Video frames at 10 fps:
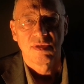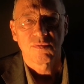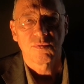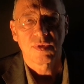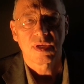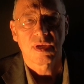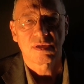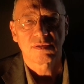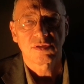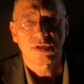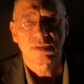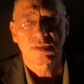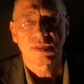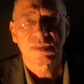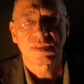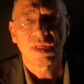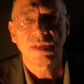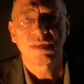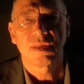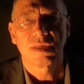We are just
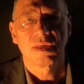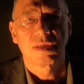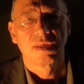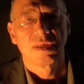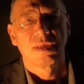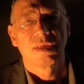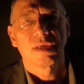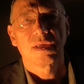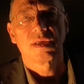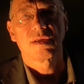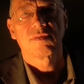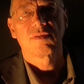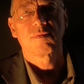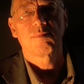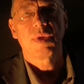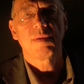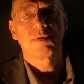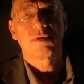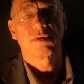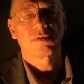extending the
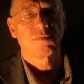Babcock